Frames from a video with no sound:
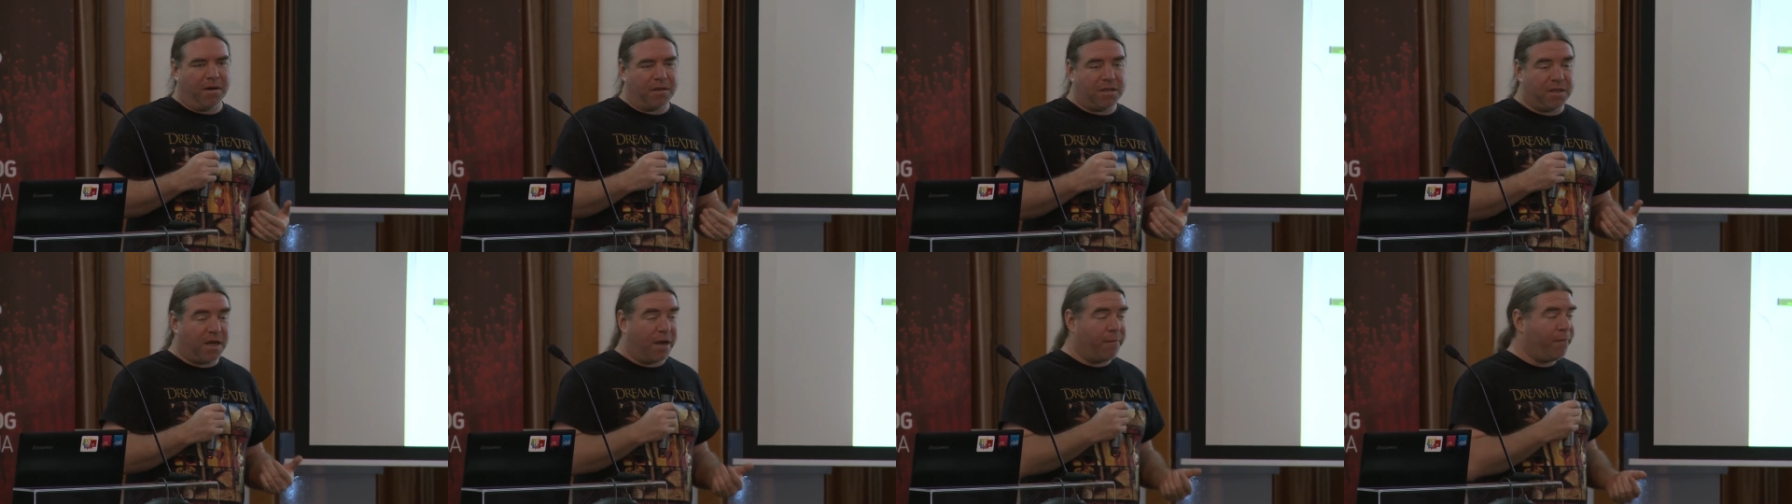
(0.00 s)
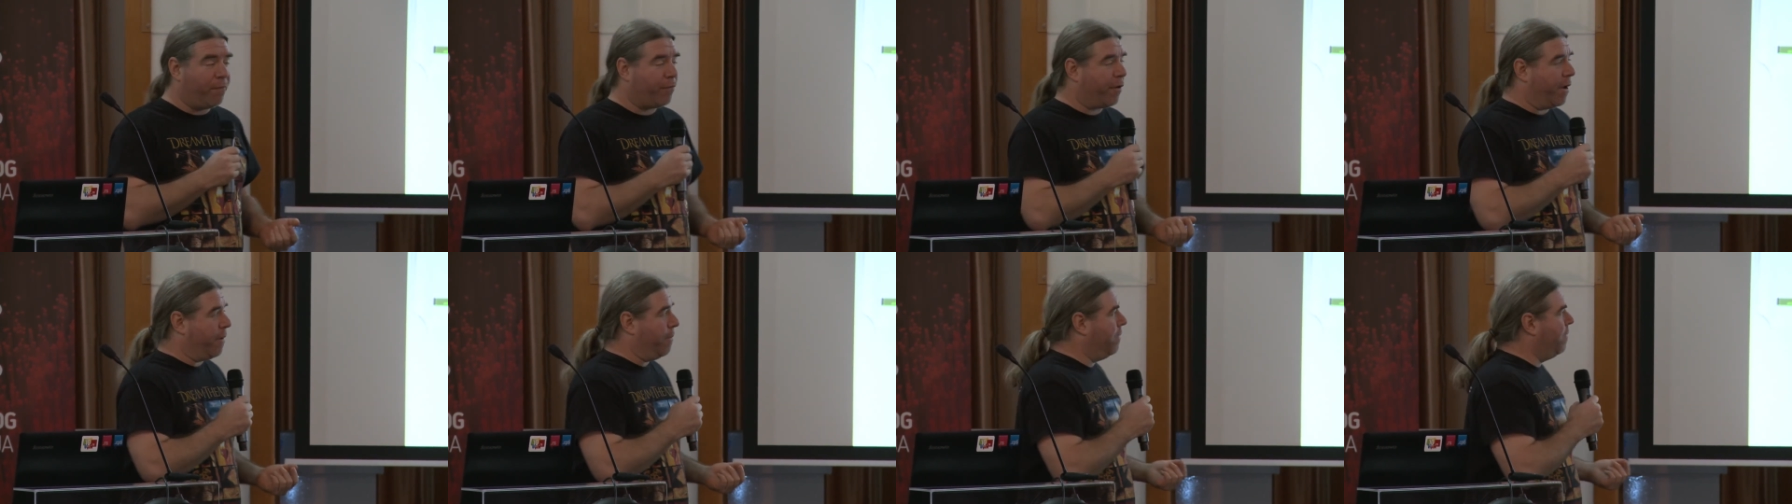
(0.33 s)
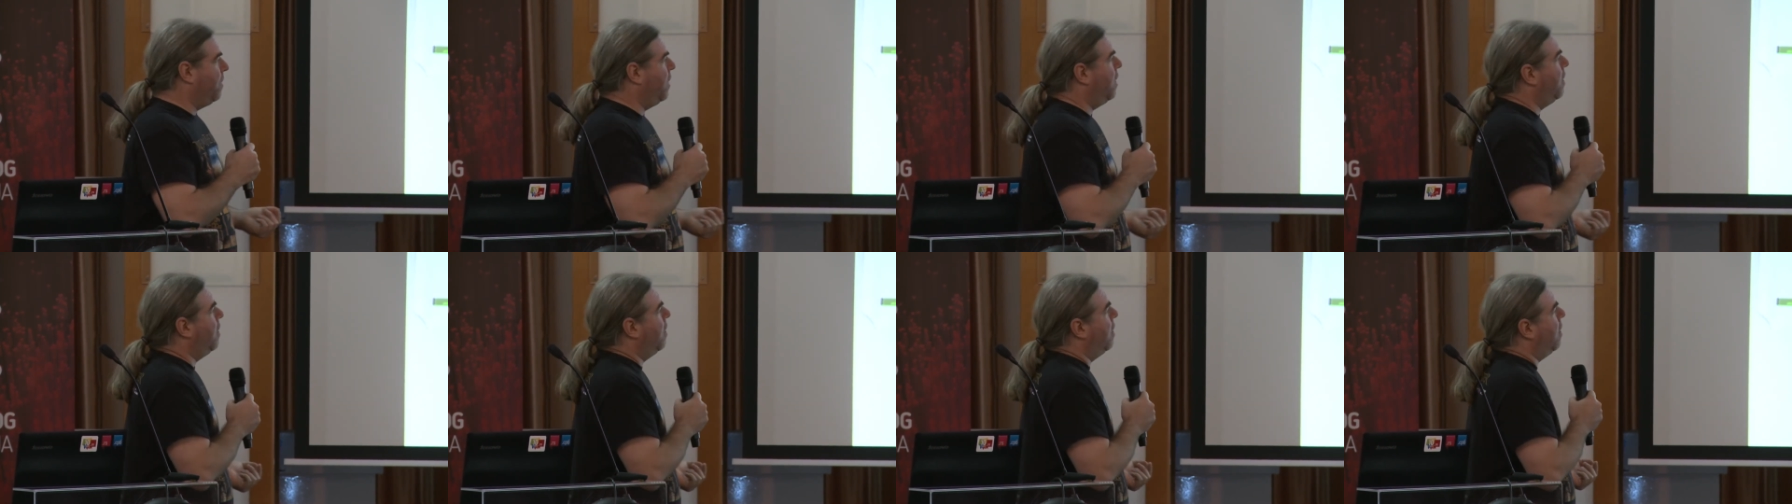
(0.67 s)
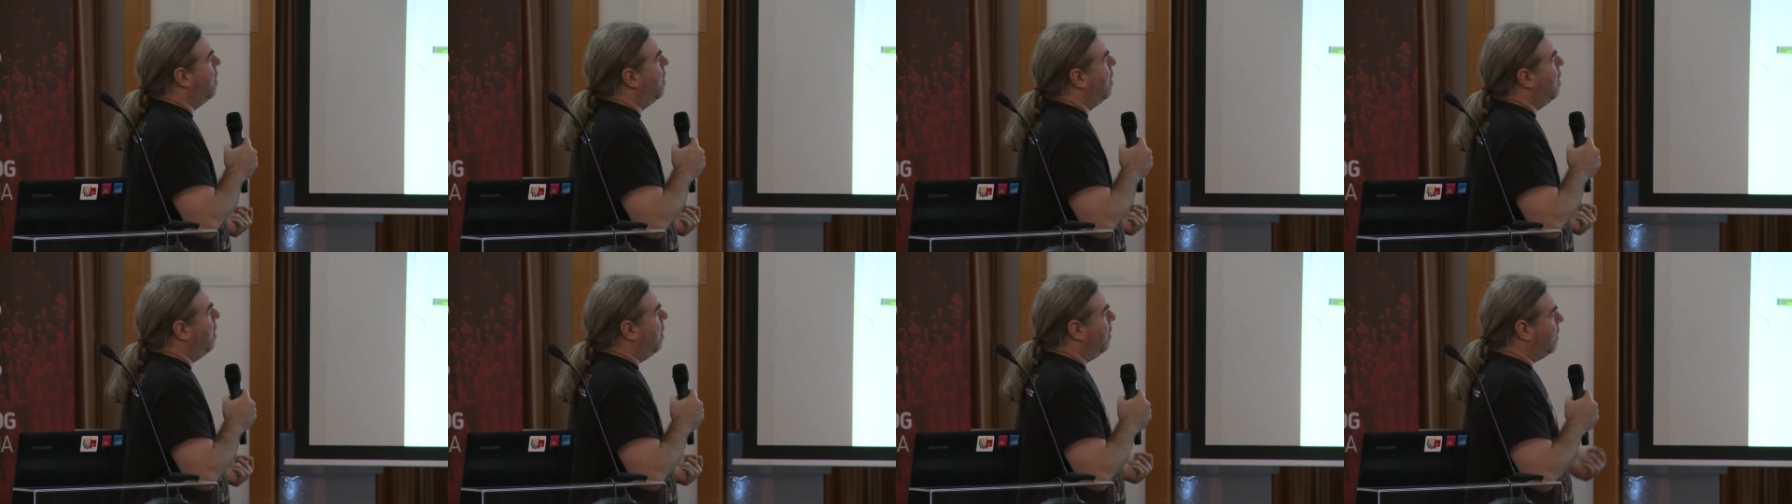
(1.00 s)
time frame.
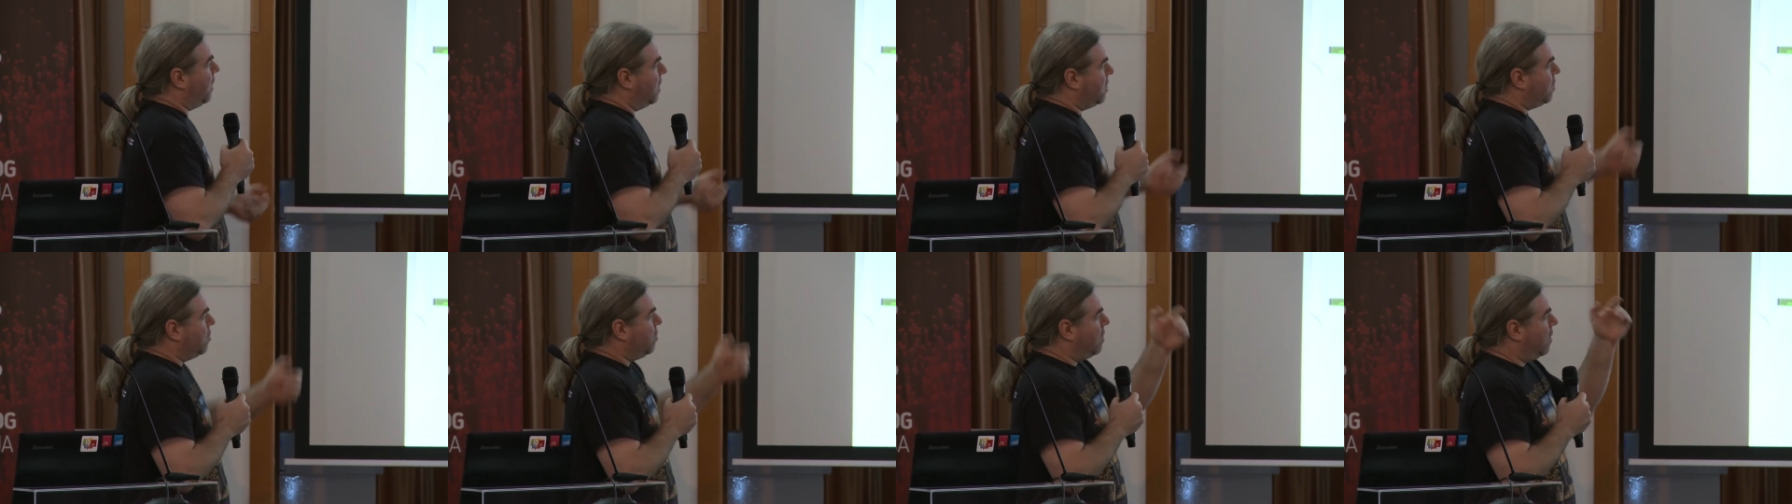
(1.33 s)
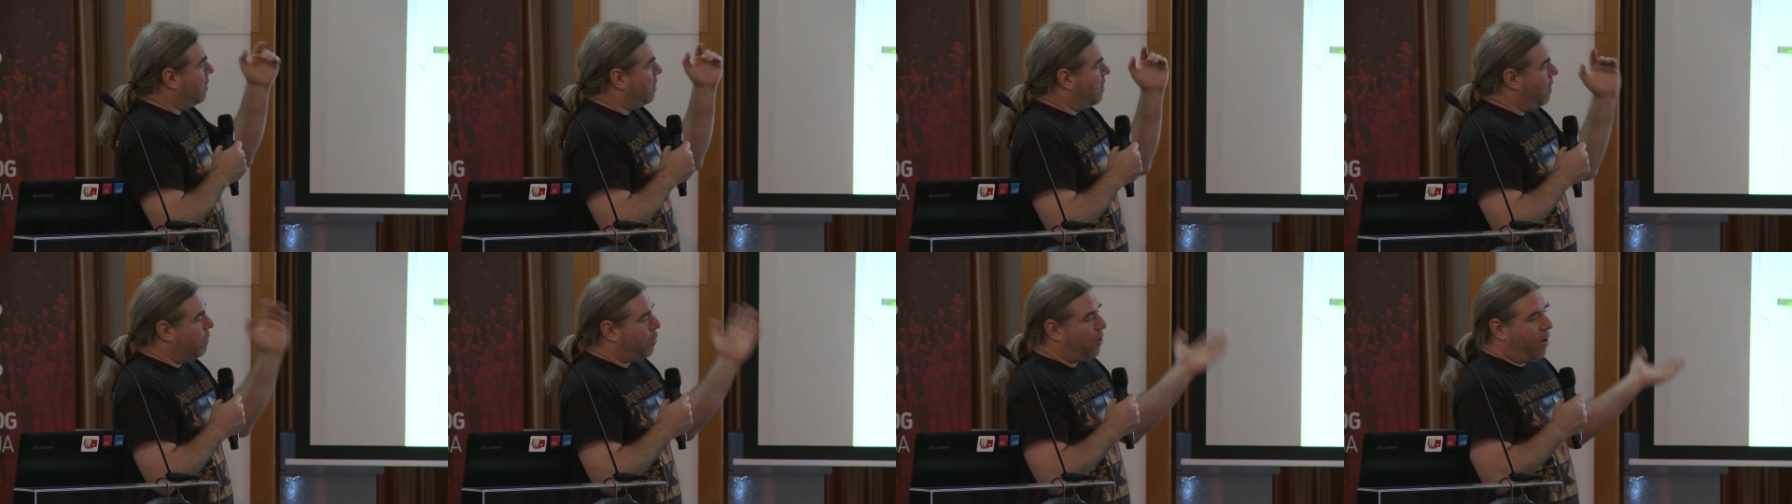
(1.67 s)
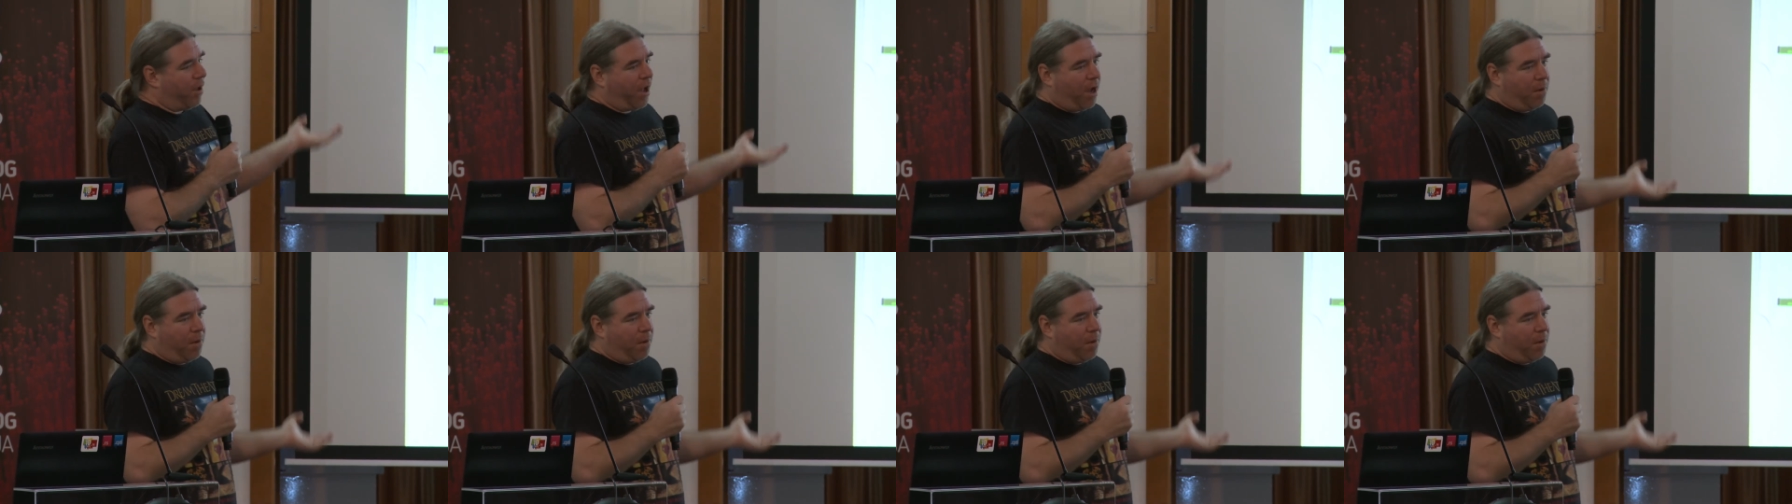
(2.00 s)
They should deploy